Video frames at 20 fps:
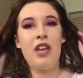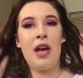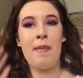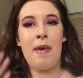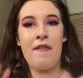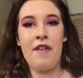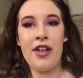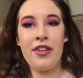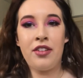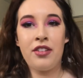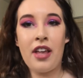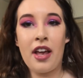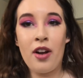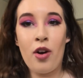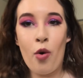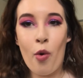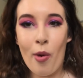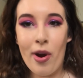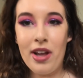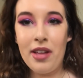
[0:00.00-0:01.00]
So yeah, my face looks like an
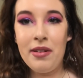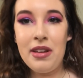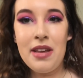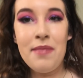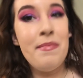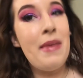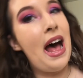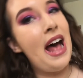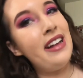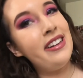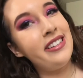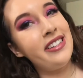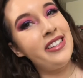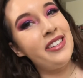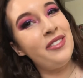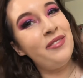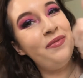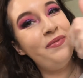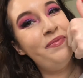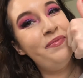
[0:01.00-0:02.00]
oily
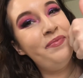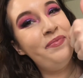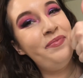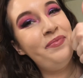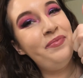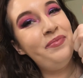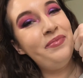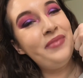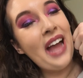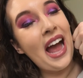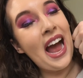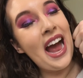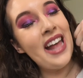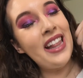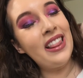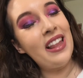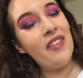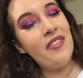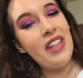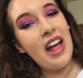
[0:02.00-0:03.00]
mess. I
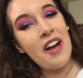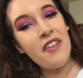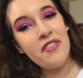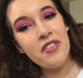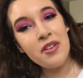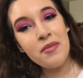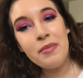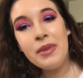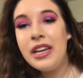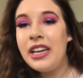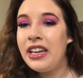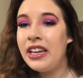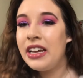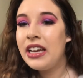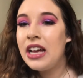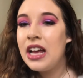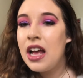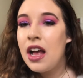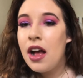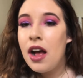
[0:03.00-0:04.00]
love that for me.
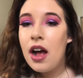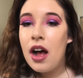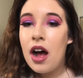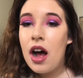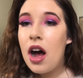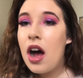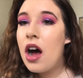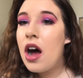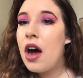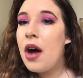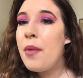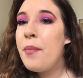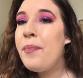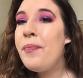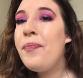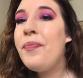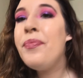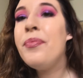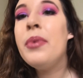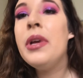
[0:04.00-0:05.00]

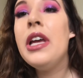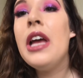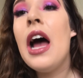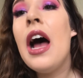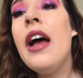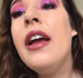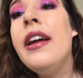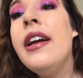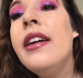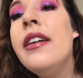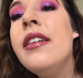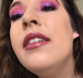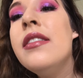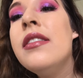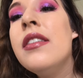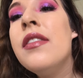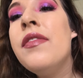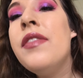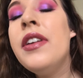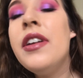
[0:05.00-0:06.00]
But yeah, here is
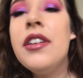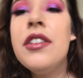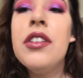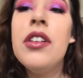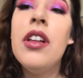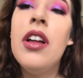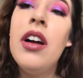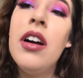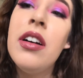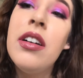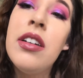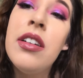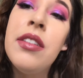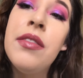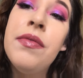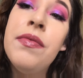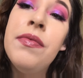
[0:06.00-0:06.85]
the finished look.